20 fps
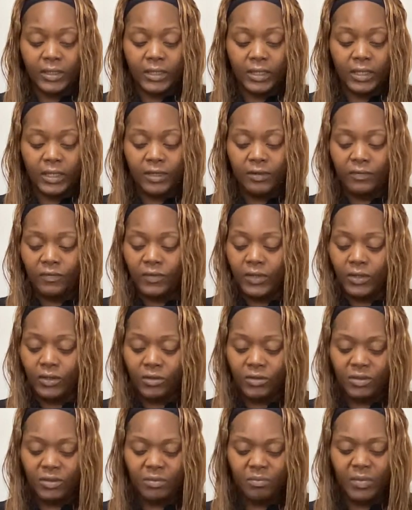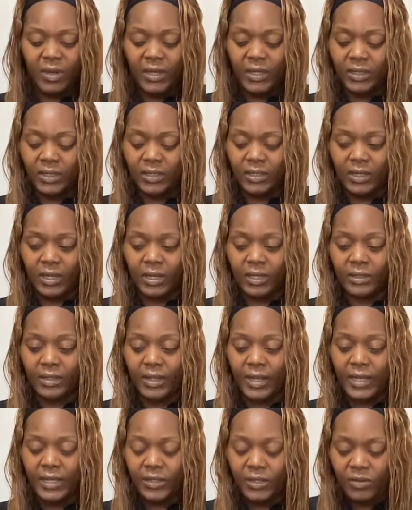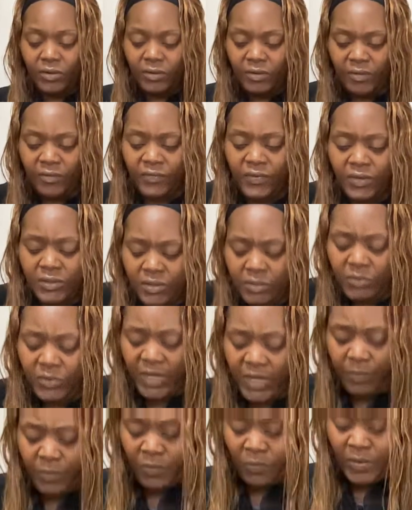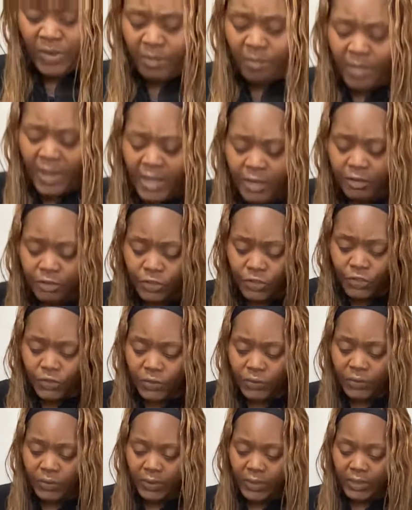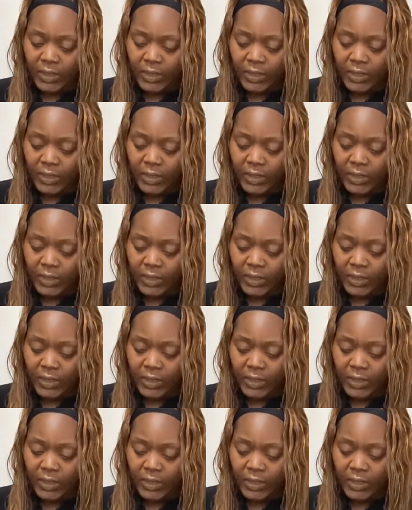envy you somebody could not like you or feel some type of way about you